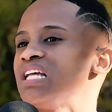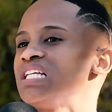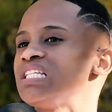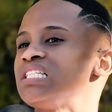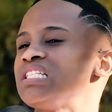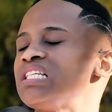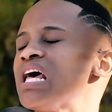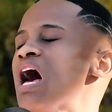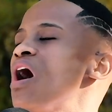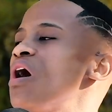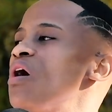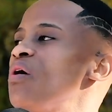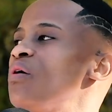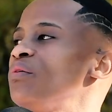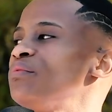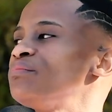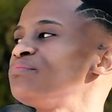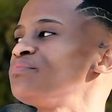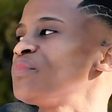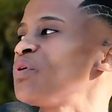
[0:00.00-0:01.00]

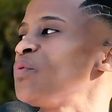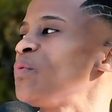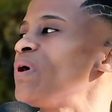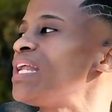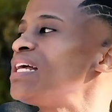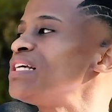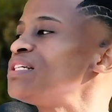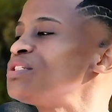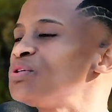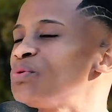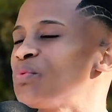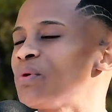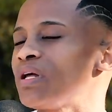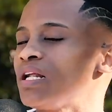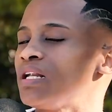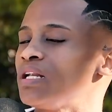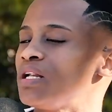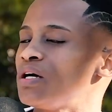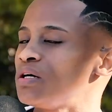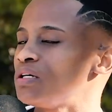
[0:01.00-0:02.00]
So, what else do you want
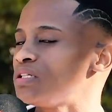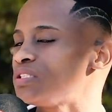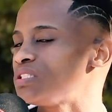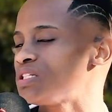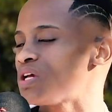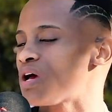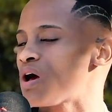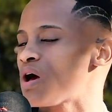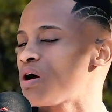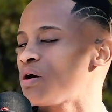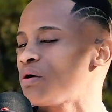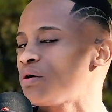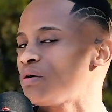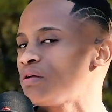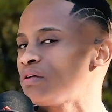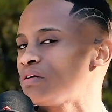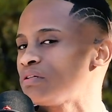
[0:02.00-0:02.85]
to know, Joe?